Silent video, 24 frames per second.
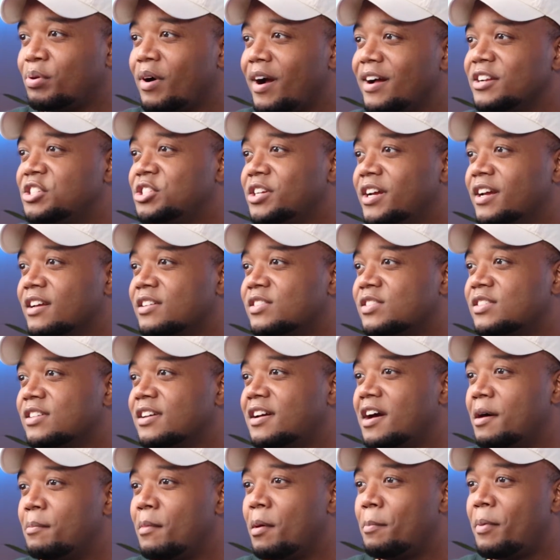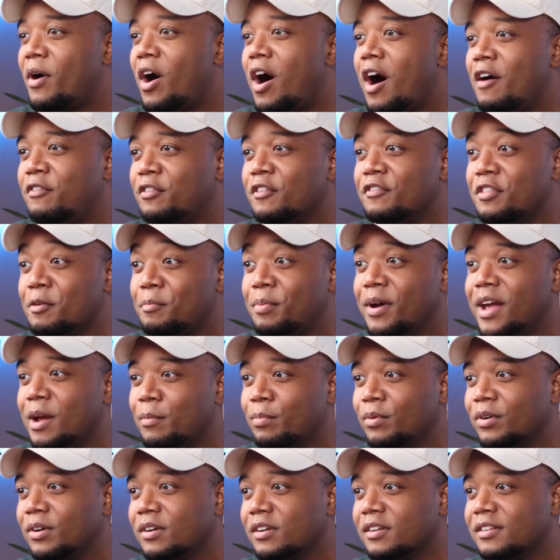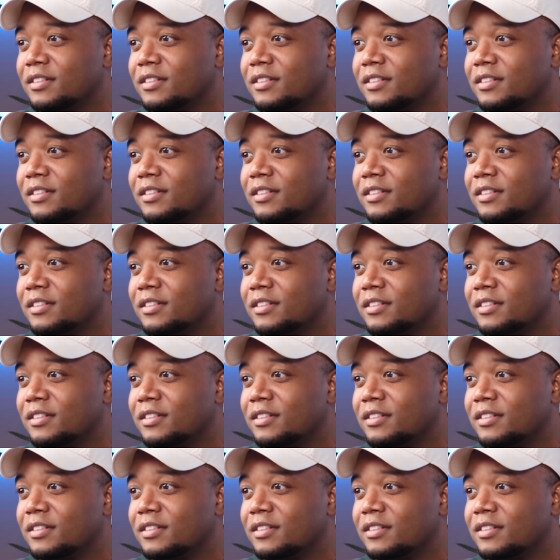projects come up off of the paper.